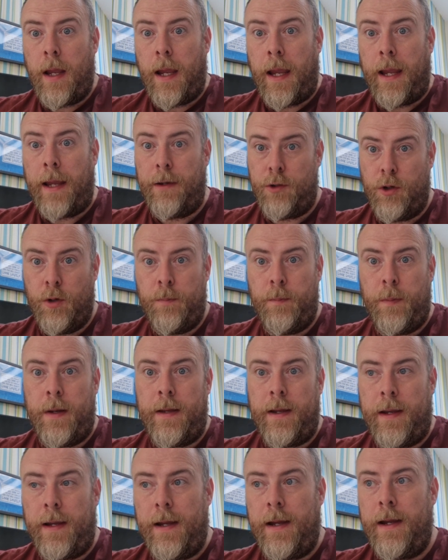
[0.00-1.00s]
It should be
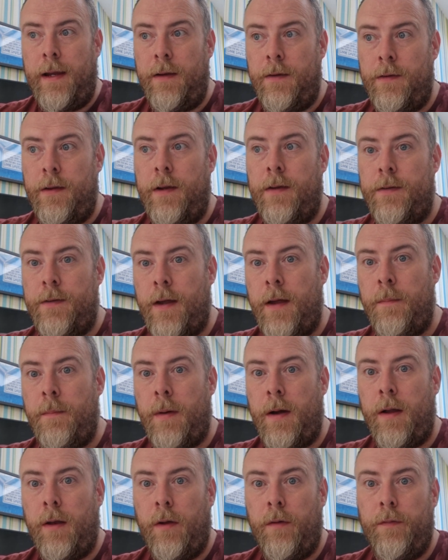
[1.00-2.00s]
the easiest 10
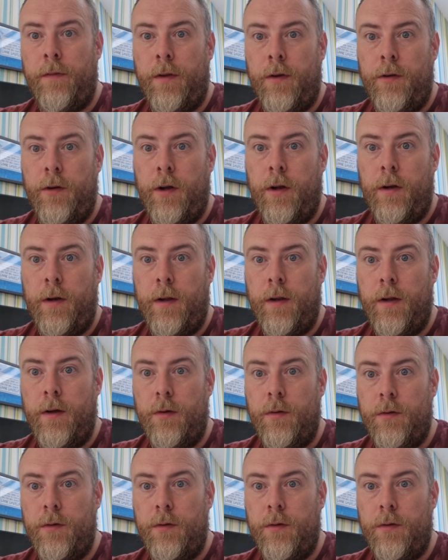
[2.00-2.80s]
mile of the journey though.